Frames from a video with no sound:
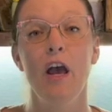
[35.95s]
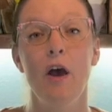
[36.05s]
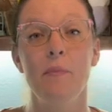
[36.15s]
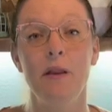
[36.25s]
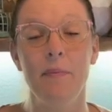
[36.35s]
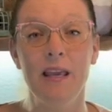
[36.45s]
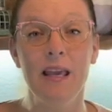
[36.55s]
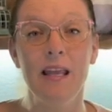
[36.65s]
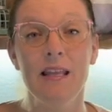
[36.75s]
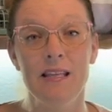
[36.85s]
I'm going to be
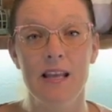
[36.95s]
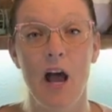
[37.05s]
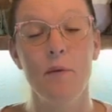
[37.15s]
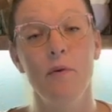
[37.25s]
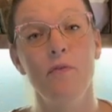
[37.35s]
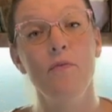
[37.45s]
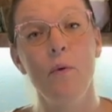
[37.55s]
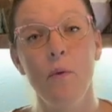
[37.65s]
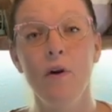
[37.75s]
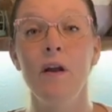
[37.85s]
getting these out
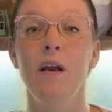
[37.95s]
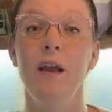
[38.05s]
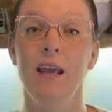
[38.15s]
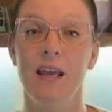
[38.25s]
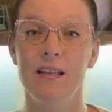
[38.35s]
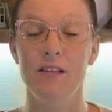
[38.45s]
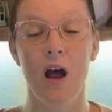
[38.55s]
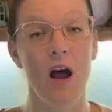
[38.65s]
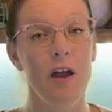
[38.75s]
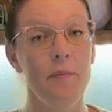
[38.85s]
before it gets
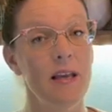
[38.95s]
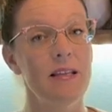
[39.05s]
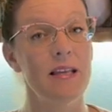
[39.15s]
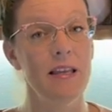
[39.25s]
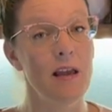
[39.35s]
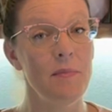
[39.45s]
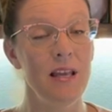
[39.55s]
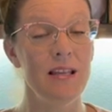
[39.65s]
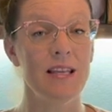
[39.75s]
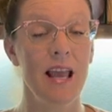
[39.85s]
hot because anemones